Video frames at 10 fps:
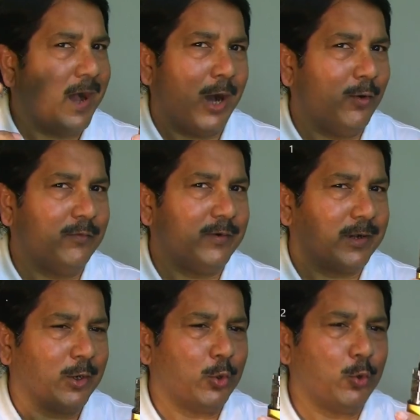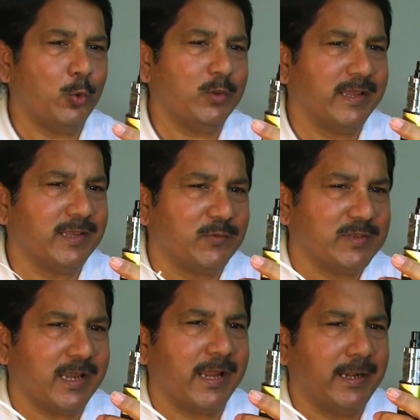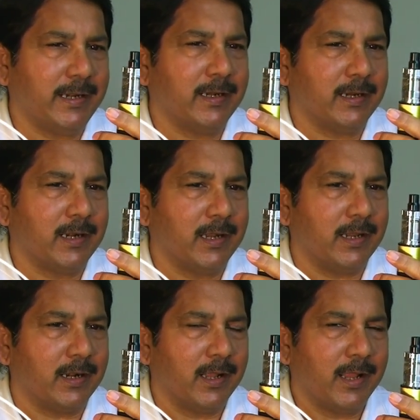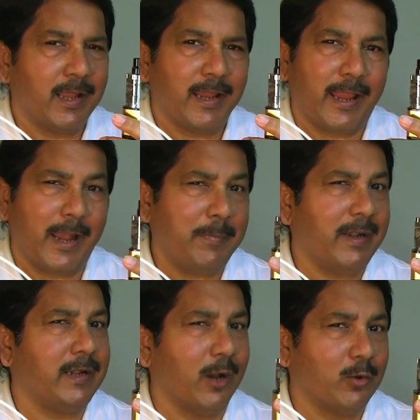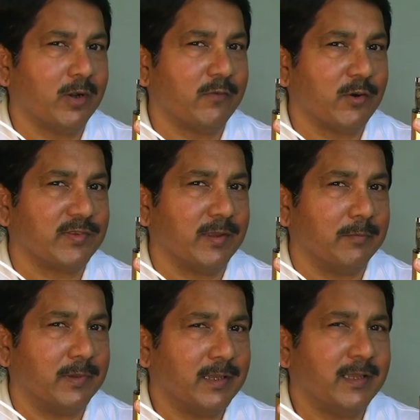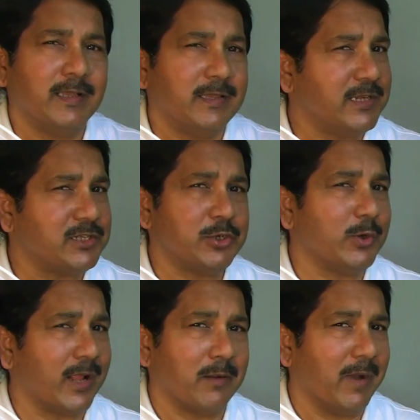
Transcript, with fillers: However, two things which I hinted earlier can be downer for some. They sure are